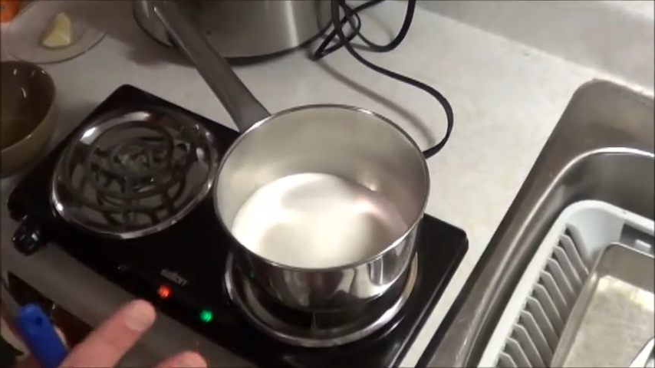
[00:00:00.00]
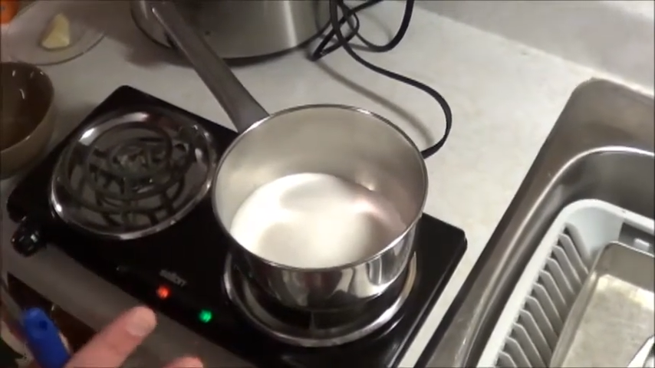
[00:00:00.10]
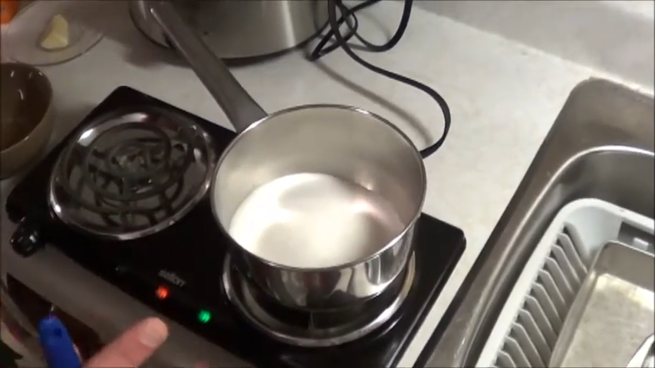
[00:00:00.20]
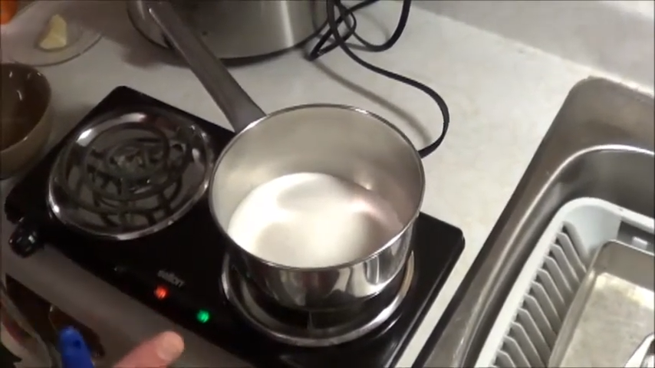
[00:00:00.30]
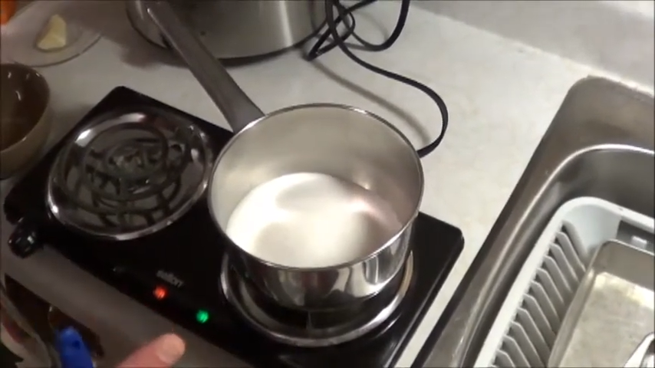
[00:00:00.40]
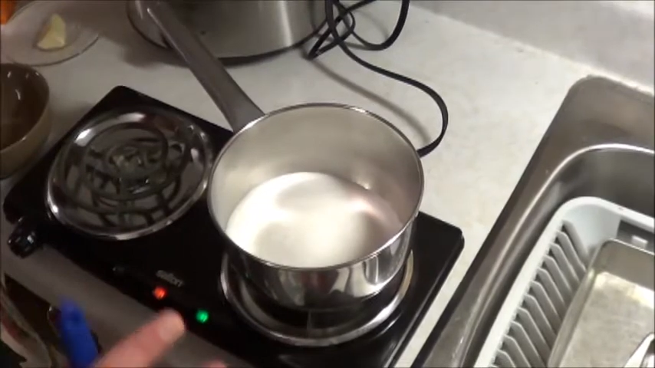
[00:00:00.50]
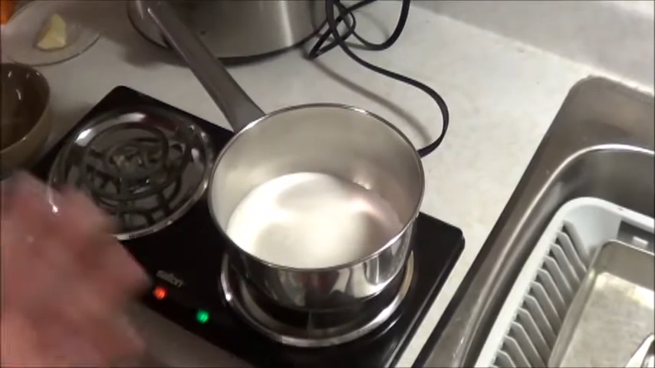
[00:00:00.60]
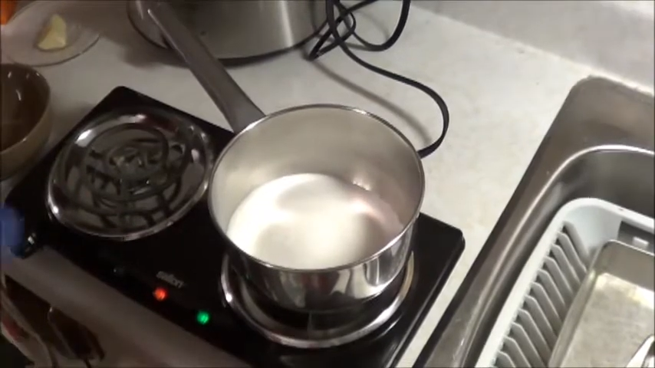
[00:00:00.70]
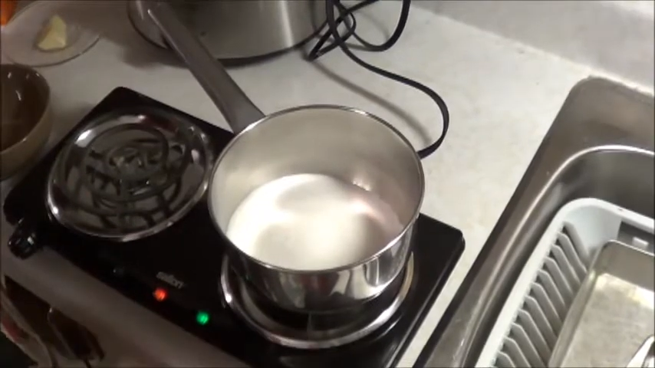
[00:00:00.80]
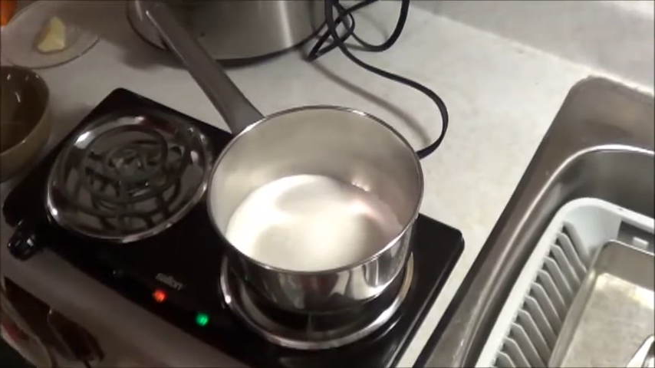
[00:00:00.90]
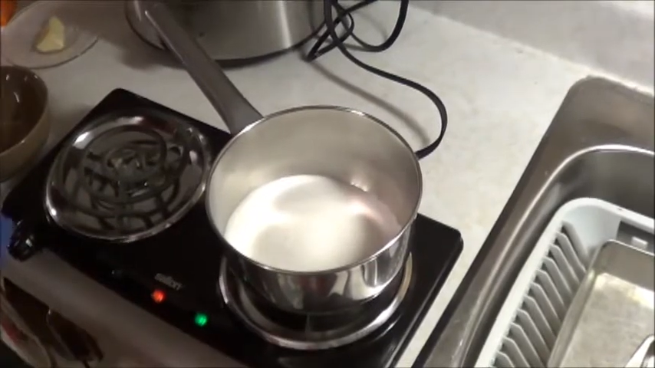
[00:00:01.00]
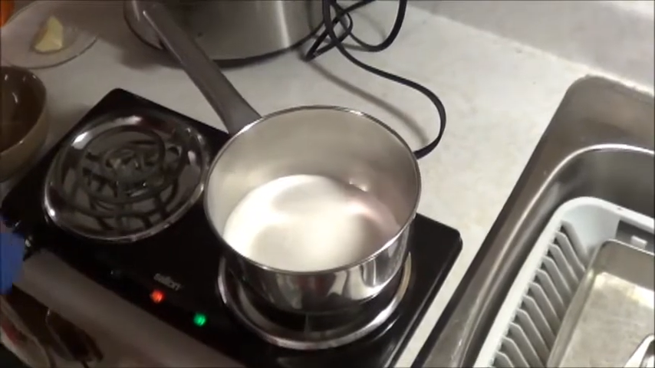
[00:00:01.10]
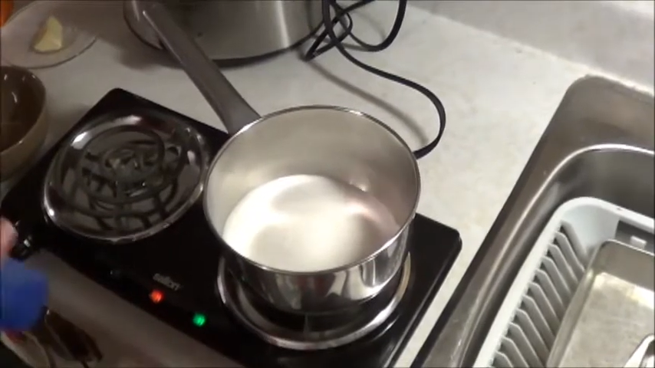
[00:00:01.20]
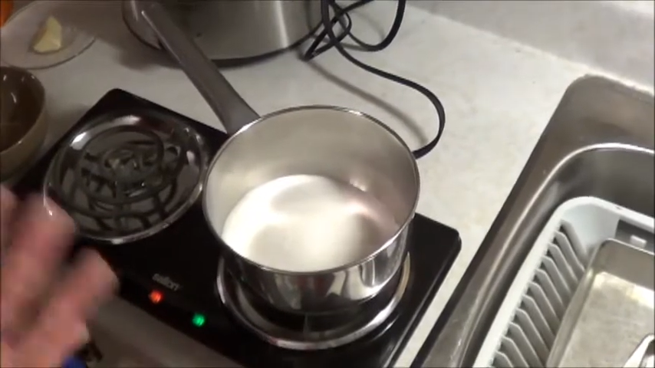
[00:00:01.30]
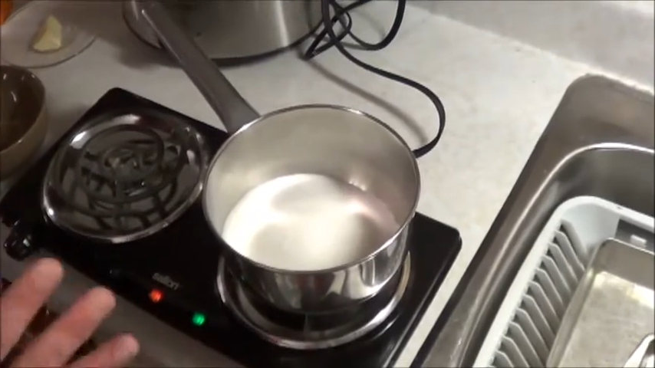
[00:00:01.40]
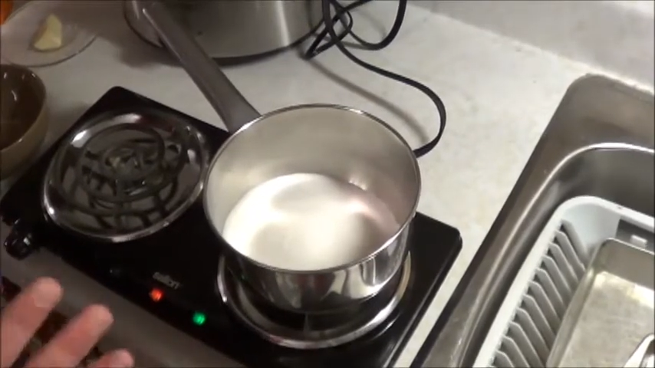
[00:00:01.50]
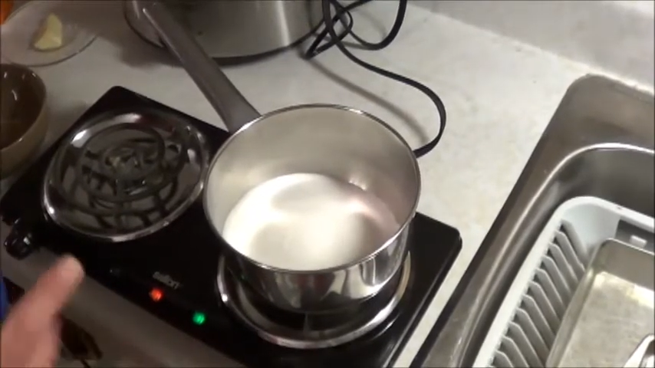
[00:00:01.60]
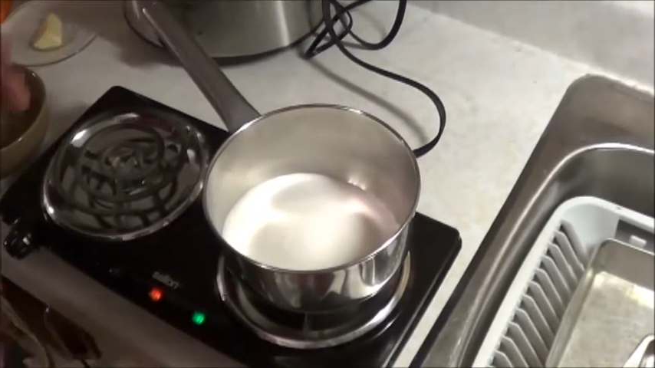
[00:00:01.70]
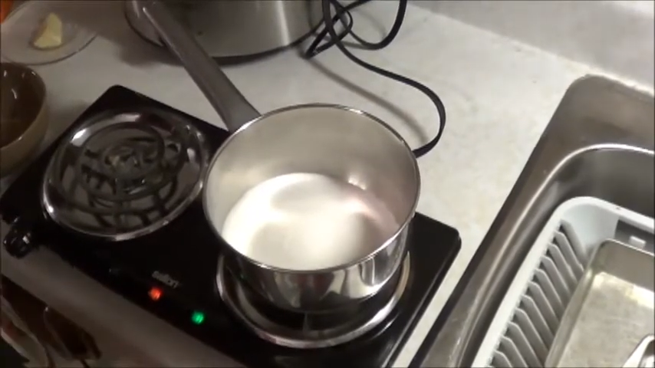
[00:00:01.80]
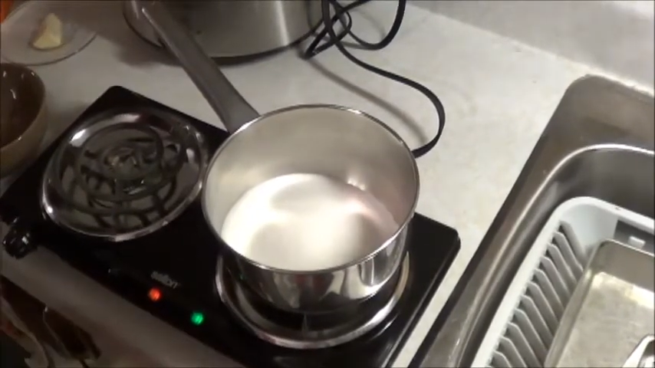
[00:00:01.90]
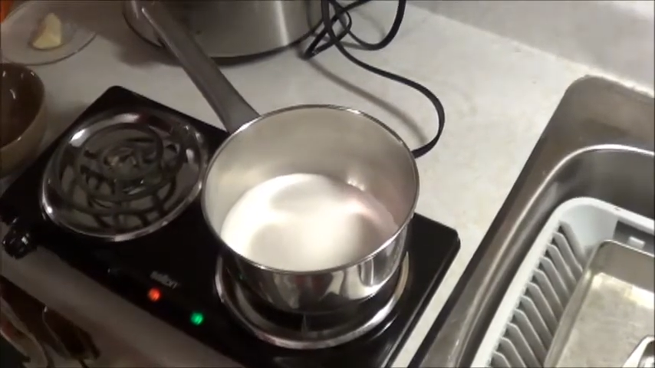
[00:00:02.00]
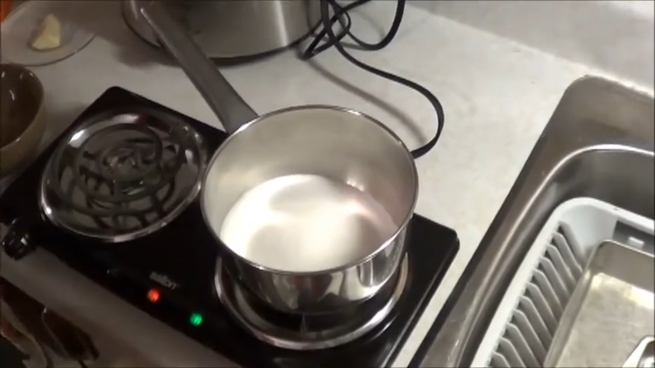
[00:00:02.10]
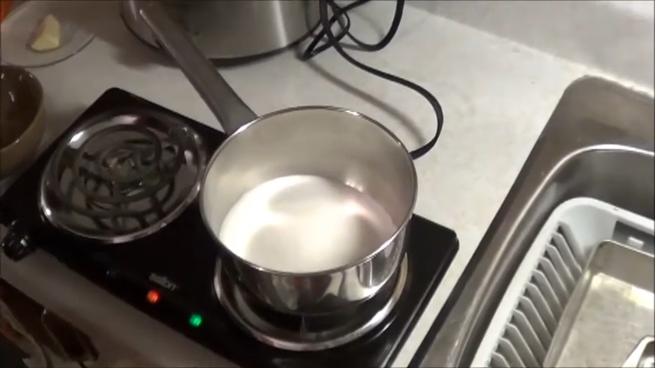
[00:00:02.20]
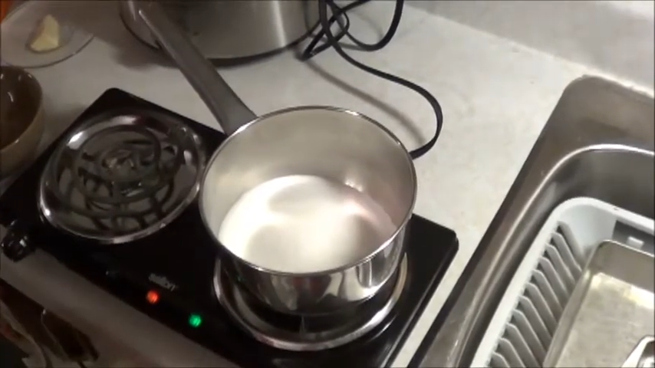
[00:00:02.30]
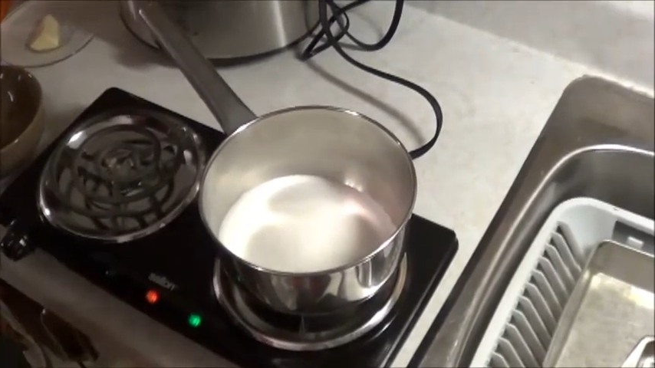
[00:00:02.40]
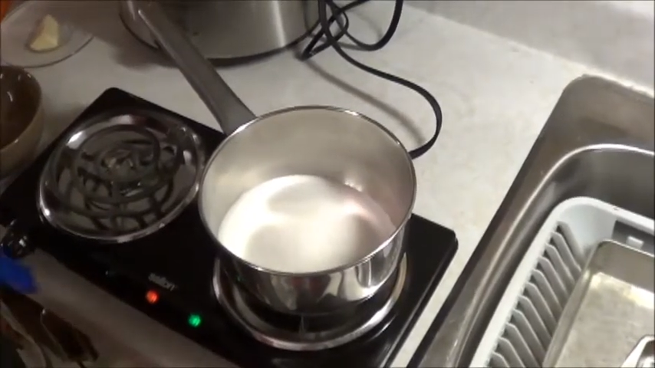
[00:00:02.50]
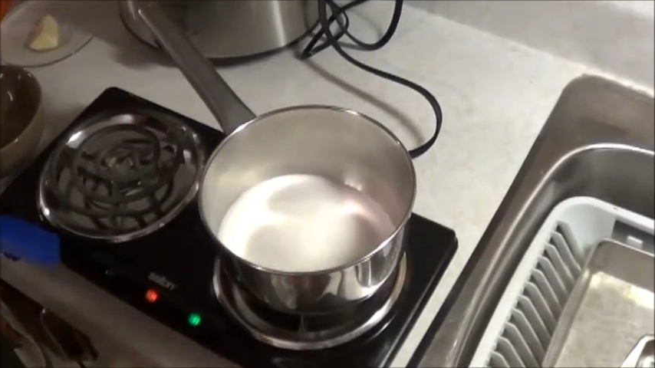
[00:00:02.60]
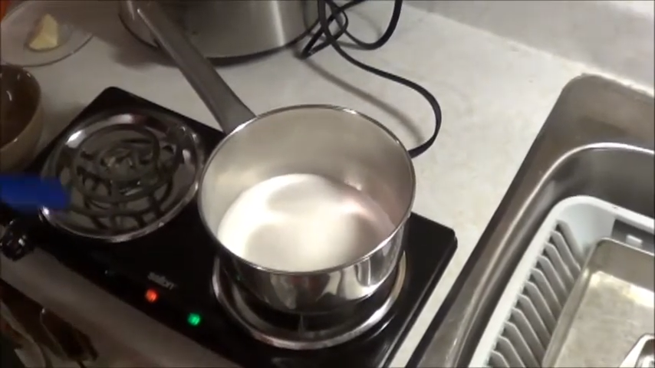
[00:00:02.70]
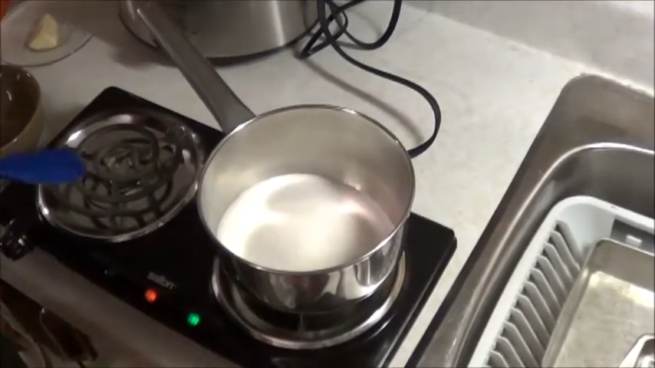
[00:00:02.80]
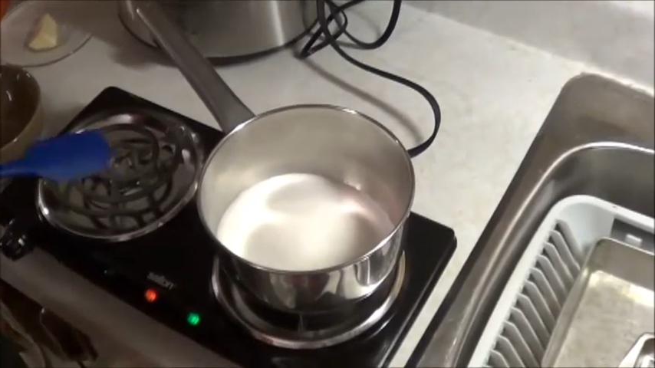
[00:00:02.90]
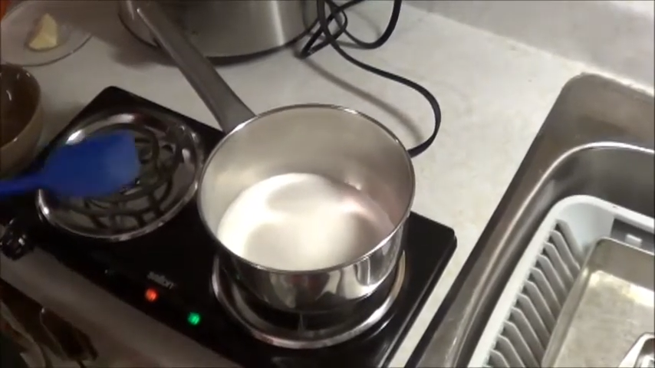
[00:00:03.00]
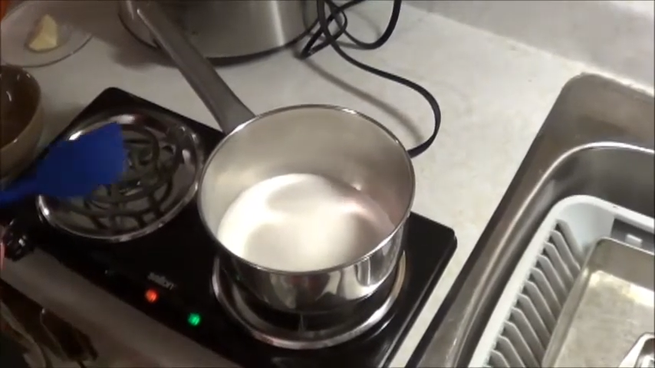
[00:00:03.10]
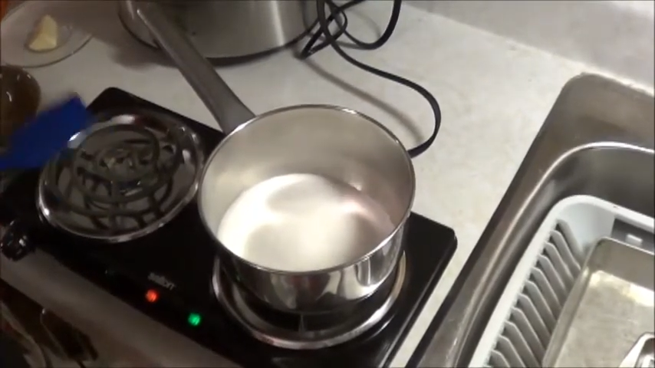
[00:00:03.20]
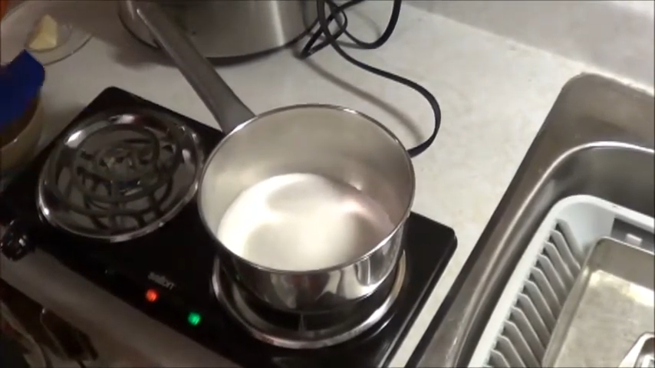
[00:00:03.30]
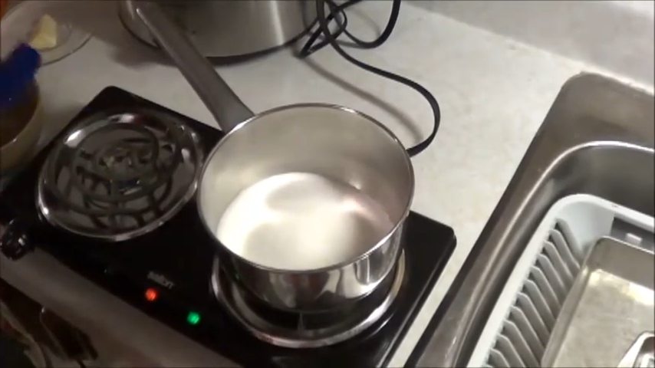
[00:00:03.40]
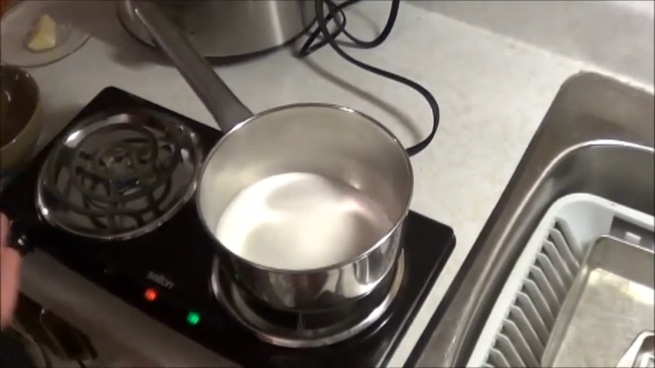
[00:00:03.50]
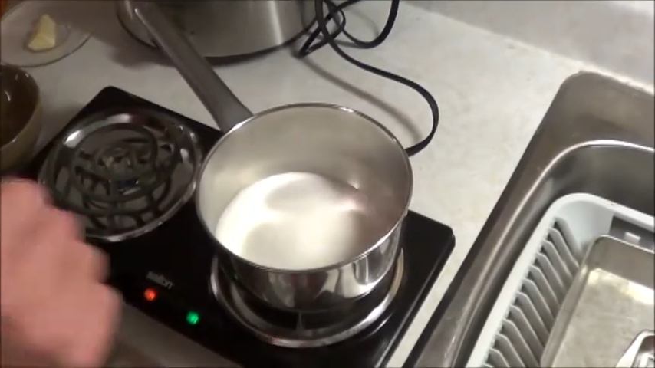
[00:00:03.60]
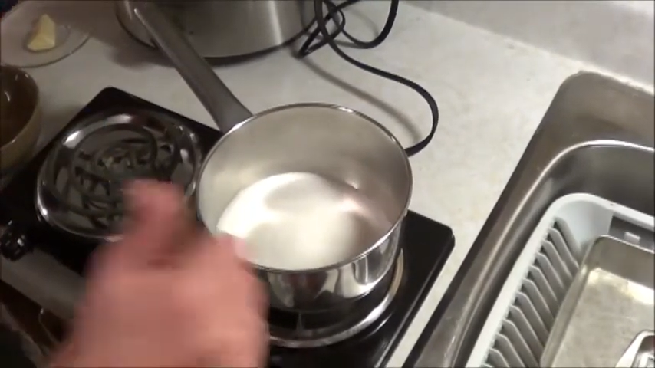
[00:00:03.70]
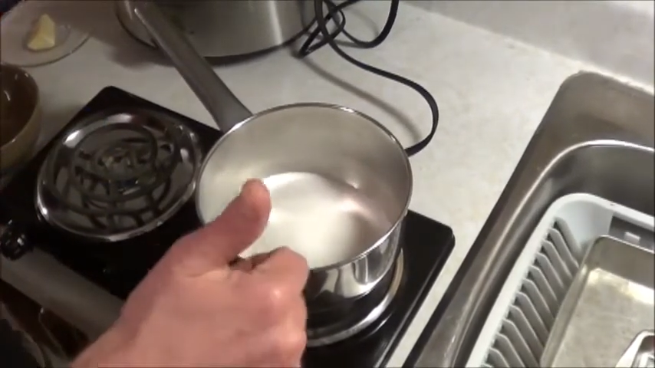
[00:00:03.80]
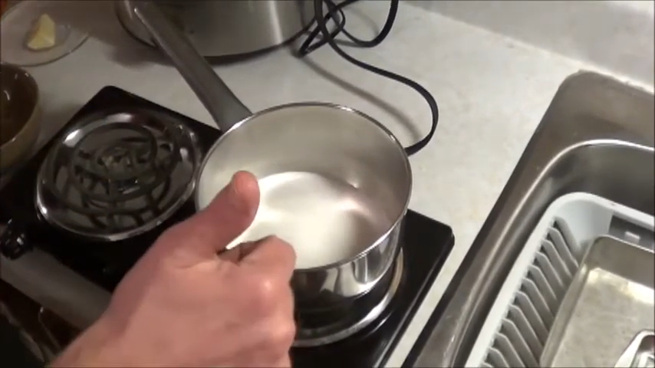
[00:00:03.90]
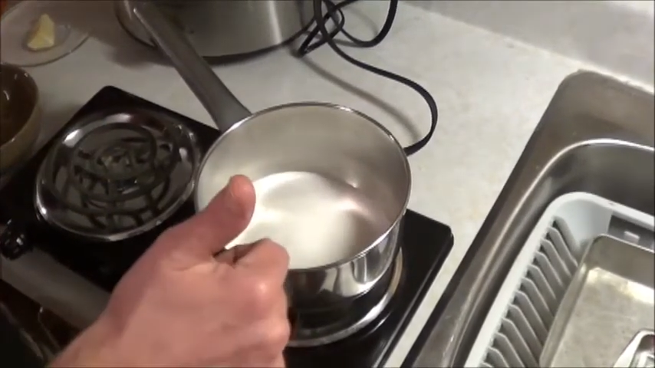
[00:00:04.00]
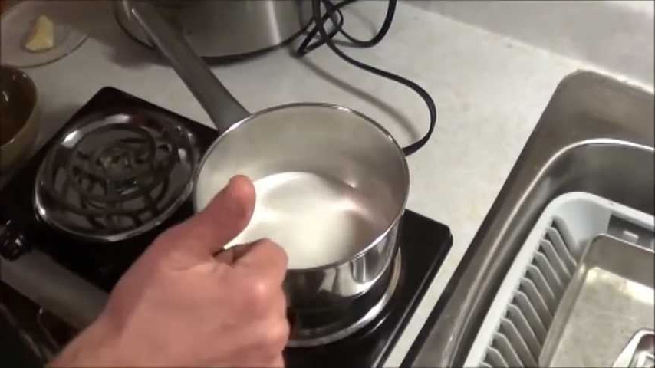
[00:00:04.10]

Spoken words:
[unreadable: no face in view]